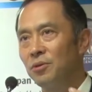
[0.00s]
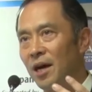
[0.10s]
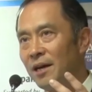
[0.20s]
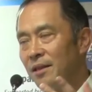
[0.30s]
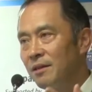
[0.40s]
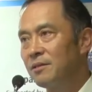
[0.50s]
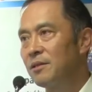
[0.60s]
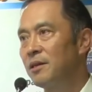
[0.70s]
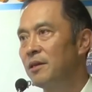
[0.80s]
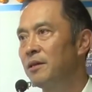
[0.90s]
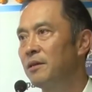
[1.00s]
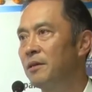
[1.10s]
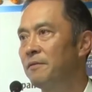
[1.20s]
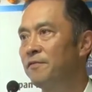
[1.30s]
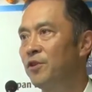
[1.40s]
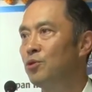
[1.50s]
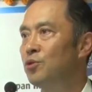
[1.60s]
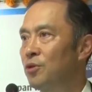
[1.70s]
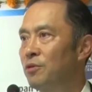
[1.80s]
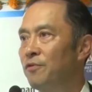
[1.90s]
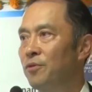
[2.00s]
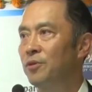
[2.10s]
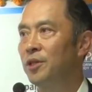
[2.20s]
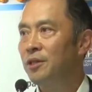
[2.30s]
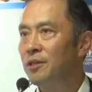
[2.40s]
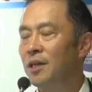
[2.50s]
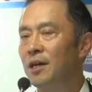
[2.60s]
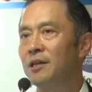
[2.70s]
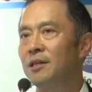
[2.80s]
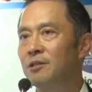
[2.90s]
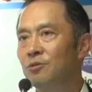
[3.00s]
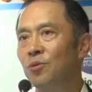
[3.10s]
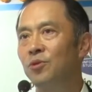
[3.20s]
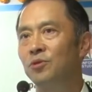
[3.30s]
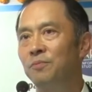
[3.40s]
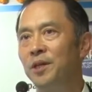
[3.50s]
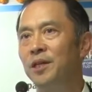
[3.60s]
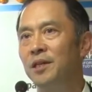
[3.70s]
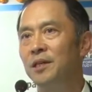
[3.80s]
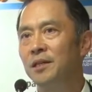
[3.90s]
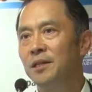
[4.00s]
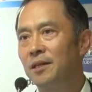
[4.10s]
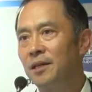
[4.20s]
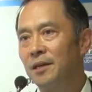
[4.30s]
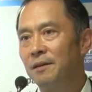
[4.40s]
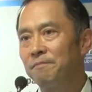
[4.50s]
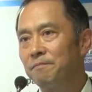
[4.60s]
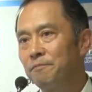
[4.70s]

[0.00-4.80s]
I think the uh, future for India is going to be uh,